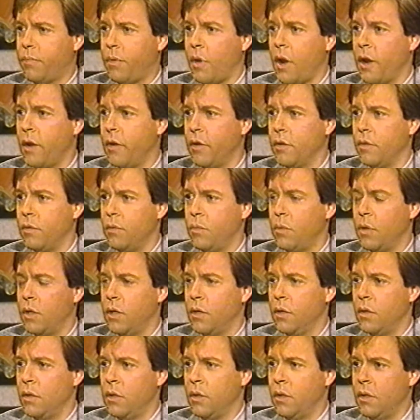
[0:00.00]
prior
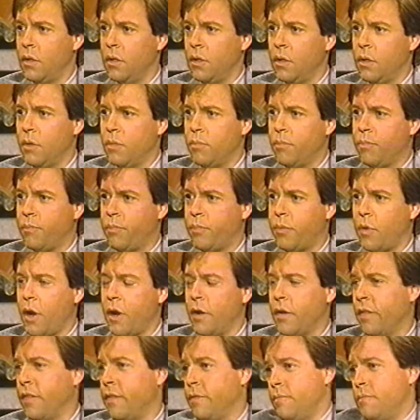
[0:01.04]
to
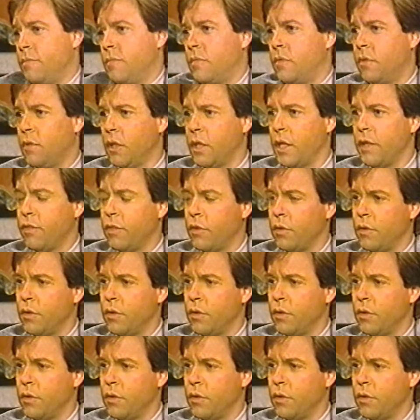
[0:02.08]
the late